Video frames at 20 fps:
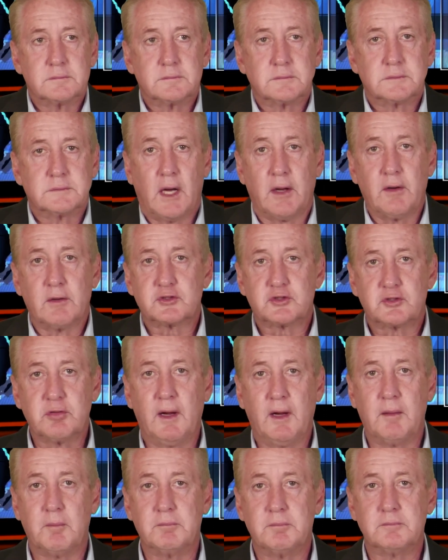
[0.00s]
Donald
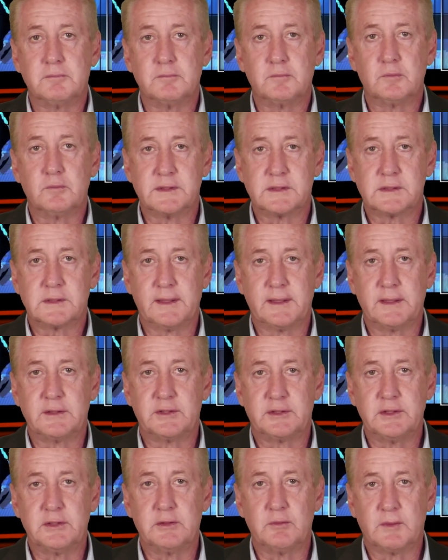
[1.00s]
Trump was
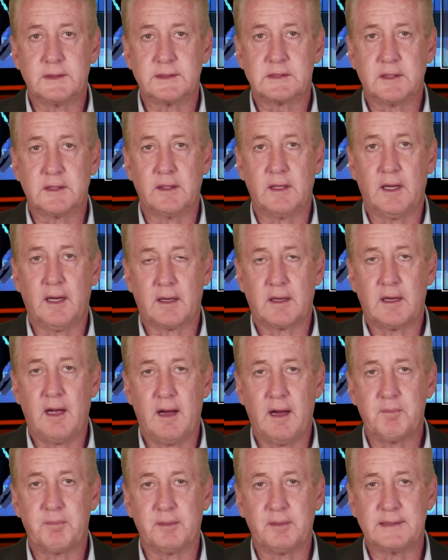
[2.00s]
going to
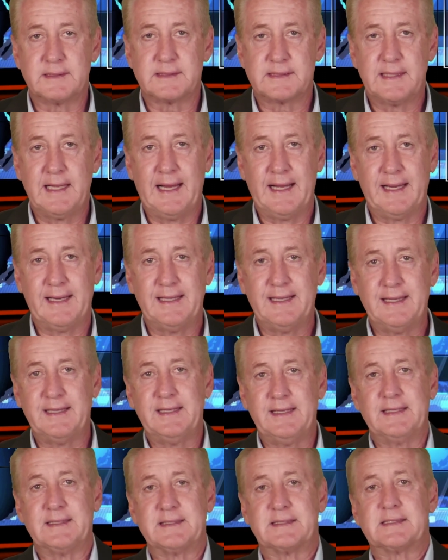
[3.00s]
accomplish that
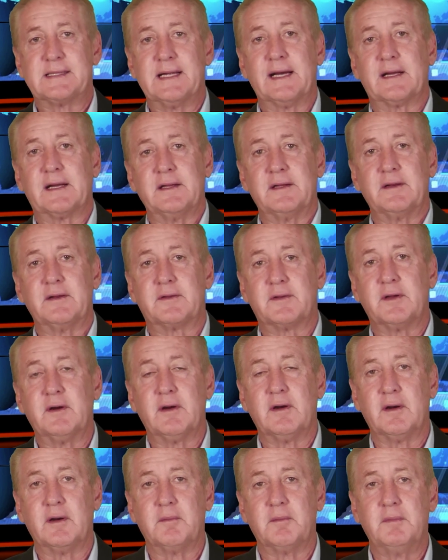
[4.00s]
in his second
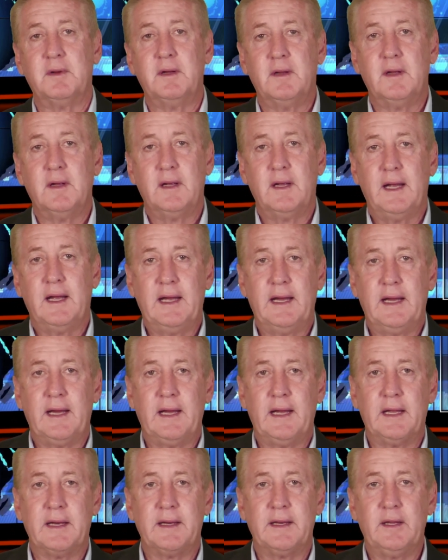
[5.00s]
term,
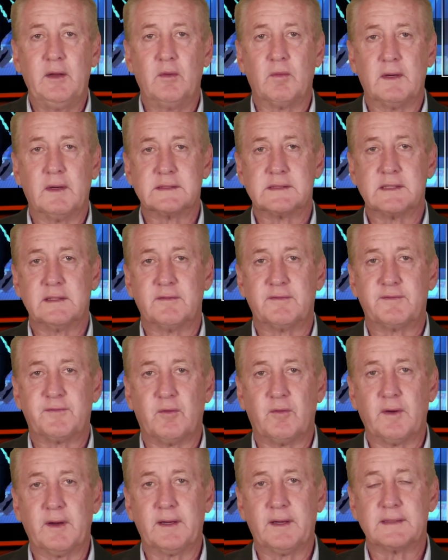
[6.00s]
and he wasn't
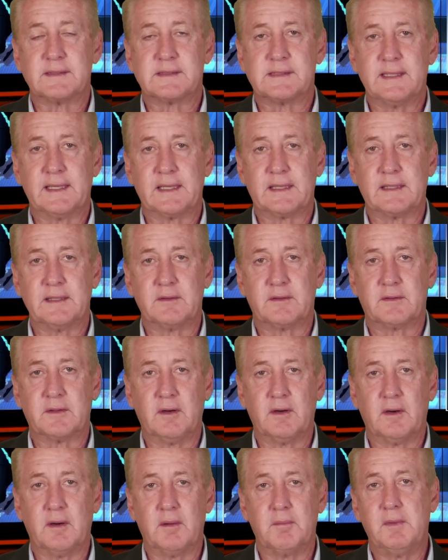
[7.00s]
afforded a second
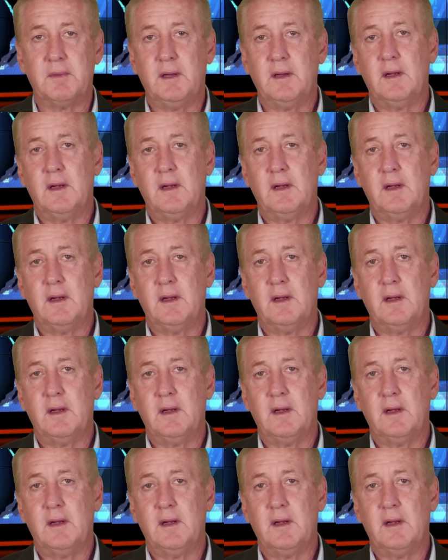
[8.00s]
term